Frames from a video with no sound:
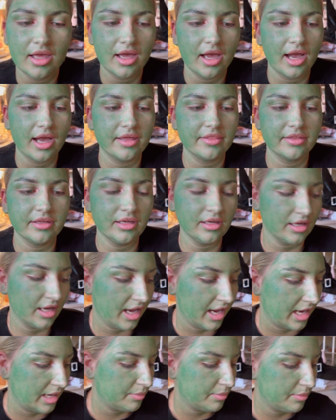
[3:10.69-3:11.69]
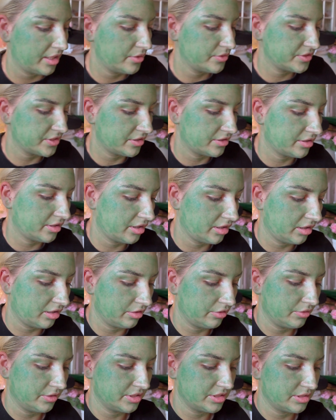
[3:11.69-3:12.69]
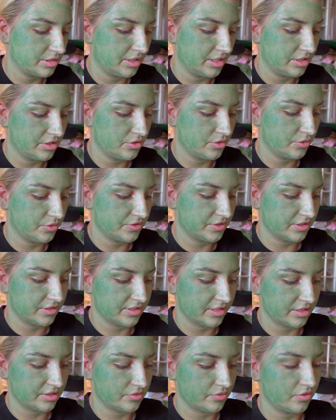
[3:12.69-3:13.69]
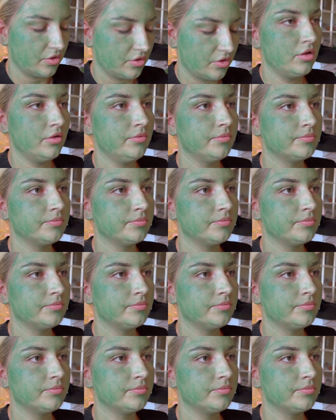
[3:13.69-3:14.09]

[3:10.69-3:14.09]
I think eyebrows are not going to be too successful.